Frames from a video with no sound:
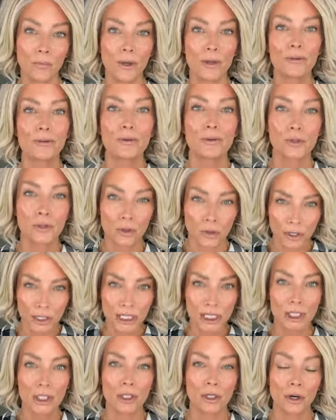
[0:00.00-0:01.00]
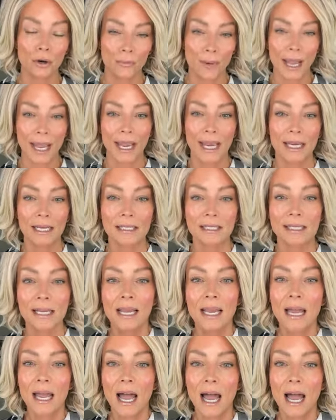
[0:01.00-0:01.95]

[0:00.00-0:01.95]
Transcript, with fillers: with traditional bangs,